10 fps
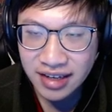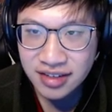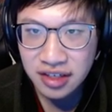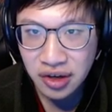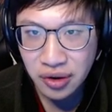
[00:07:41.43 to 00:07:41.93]

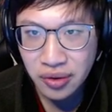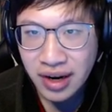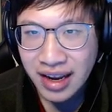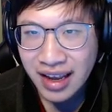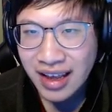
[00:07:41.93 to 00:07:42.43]
So
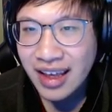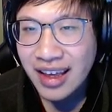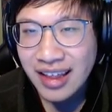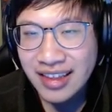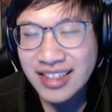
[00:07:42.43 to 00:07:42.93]

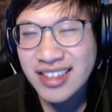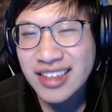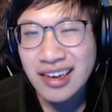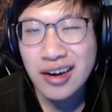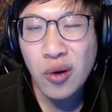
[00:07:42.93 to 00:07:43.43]
this
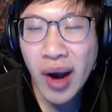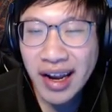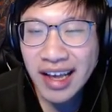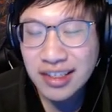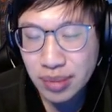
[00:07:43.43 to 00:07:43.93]
isn't quite
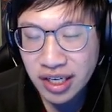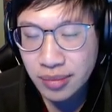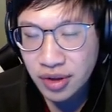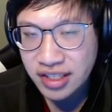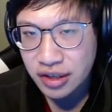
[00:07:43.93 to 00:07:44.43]
as
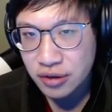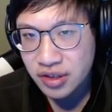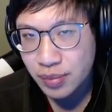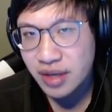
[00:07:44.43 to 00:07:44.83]
applicable as it used to be,